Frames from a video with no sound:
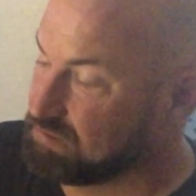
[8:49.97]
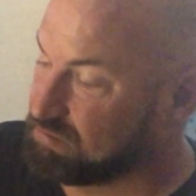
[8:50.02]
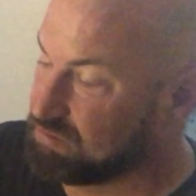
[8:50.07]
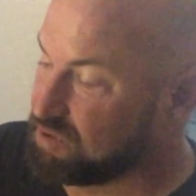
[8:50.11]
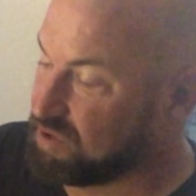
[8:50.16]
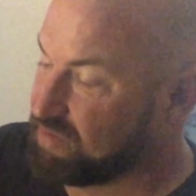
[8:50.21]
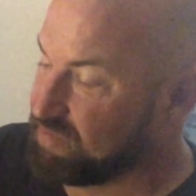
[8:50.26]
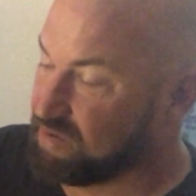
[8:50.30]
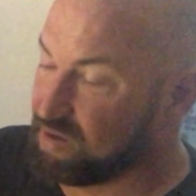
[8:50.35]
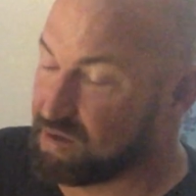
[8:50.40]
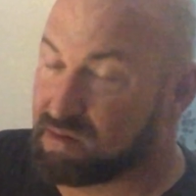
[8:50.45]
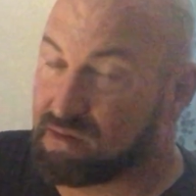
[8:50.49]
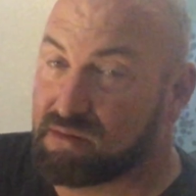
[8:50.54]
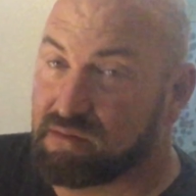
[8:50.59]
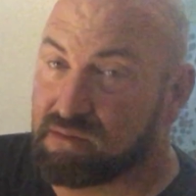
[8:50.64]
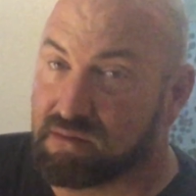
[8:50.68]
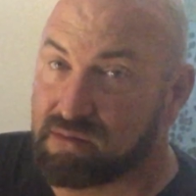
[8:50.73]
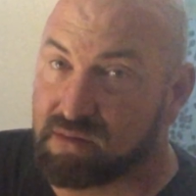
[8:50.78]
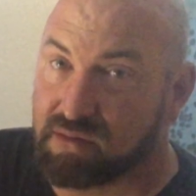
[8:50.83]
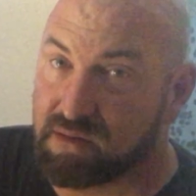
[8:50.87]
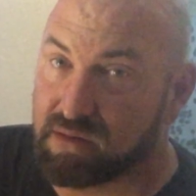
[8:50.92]
Perfect.
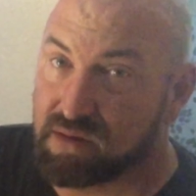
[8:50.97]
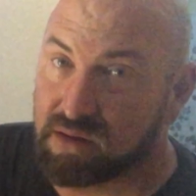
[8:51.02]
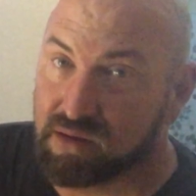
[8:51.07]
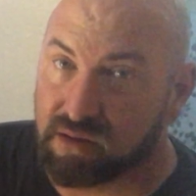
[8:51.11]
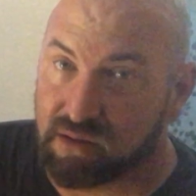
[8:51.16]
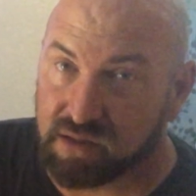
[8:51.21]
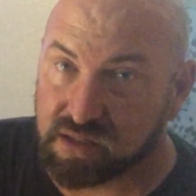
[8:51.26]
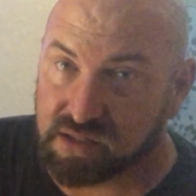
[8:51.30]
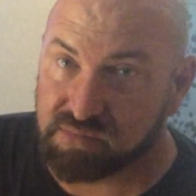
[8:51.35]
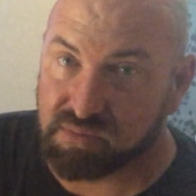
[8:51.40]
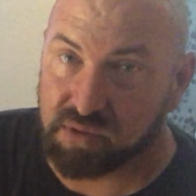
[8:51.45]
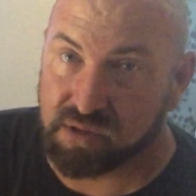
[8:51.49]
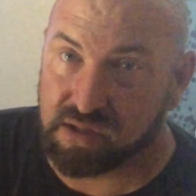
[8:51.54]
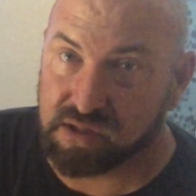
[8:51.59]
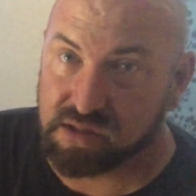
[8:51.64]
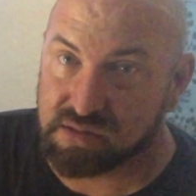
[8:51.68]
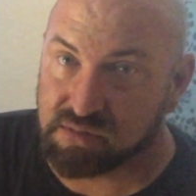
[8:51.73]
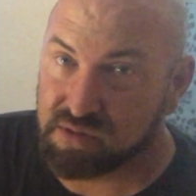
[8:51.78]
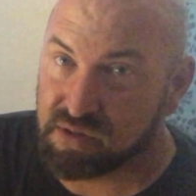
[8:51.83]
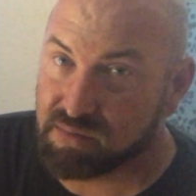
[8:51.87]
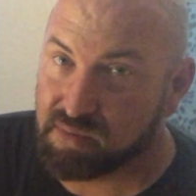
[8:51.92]
Let's put in
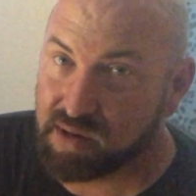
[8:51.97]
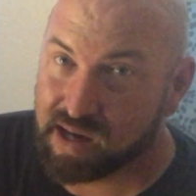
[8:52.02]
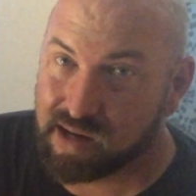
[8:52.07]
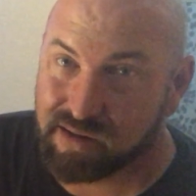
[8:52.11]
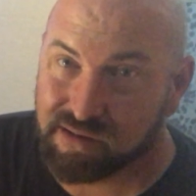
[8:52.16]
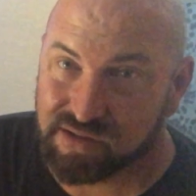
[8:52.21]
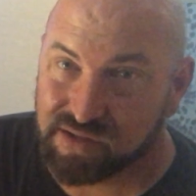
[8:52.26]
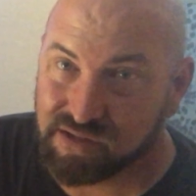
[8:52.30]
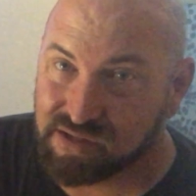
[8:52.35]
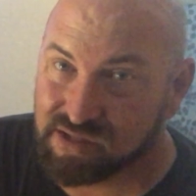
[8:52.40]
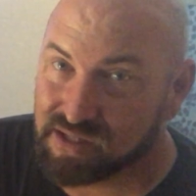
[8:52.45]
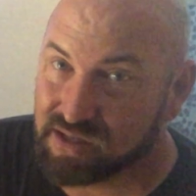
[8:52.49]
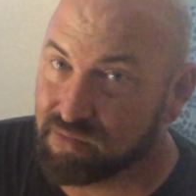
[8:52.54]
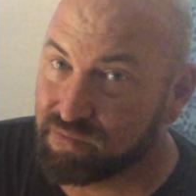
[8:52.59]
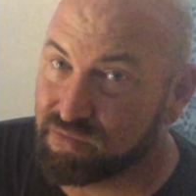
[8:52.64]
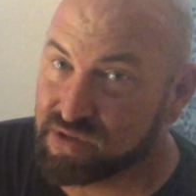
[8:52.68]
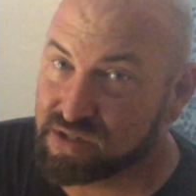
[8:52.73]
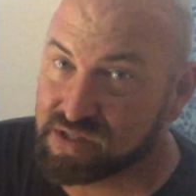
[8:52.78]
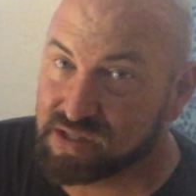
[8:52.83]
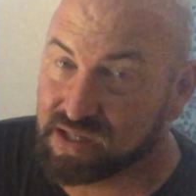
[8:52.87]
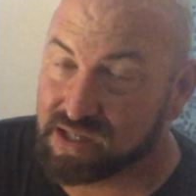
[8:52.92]
some new batteries and see if
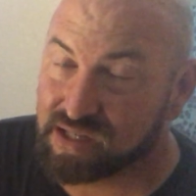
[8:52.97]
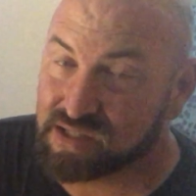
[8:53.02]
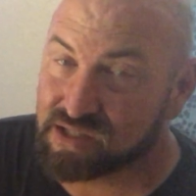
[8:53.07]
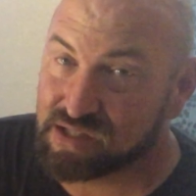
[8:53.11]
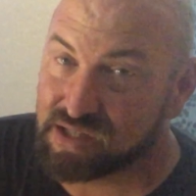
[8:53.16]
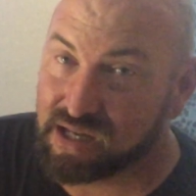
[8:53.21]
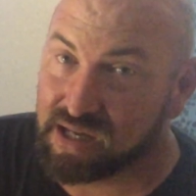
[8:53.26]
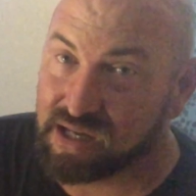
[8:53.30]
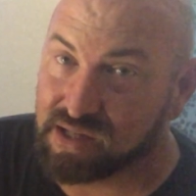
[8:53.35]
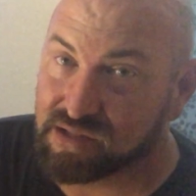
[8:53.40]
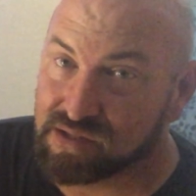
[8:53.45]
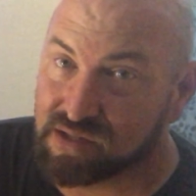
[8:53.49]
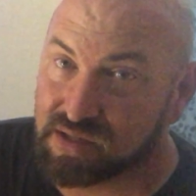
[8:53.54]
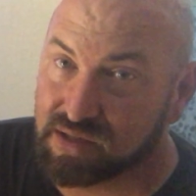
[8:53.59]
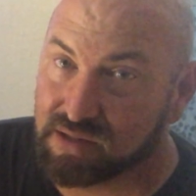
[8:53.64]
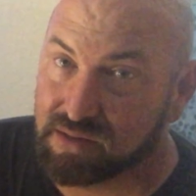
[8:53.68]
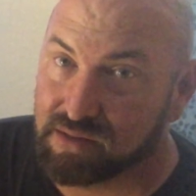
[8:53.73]
this thing stays.